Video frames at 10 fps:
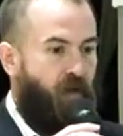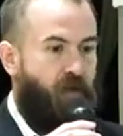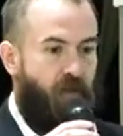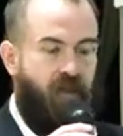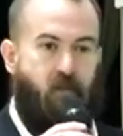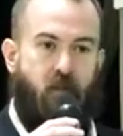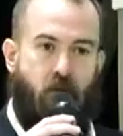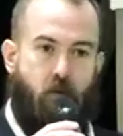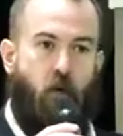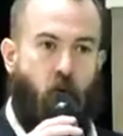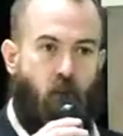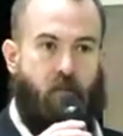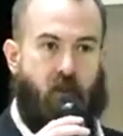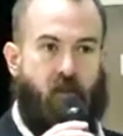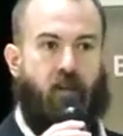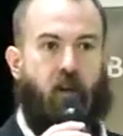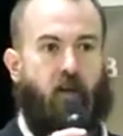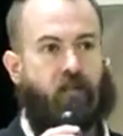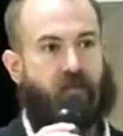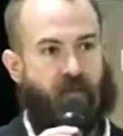So they spent $2.1 billion
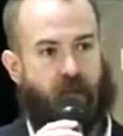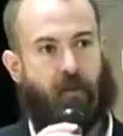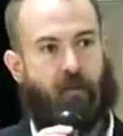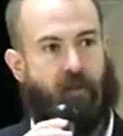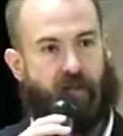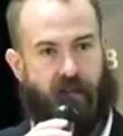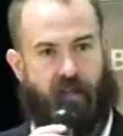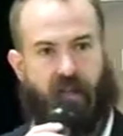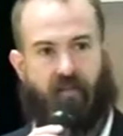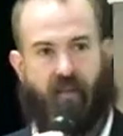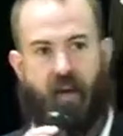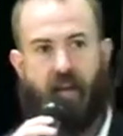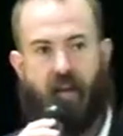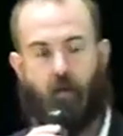to feed people that didn't get fed,